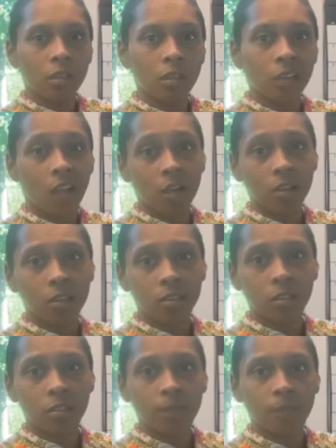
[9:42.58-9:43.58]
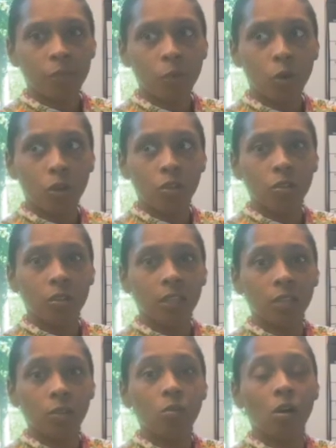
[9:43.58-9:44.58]
And that hurts. Or you're gonna
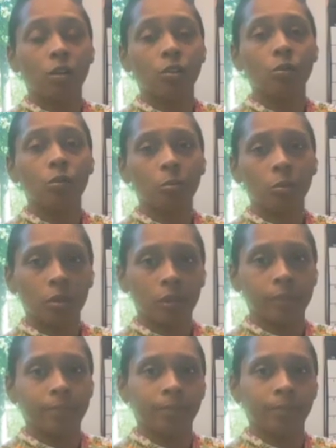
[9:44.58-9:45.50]
think you are too important.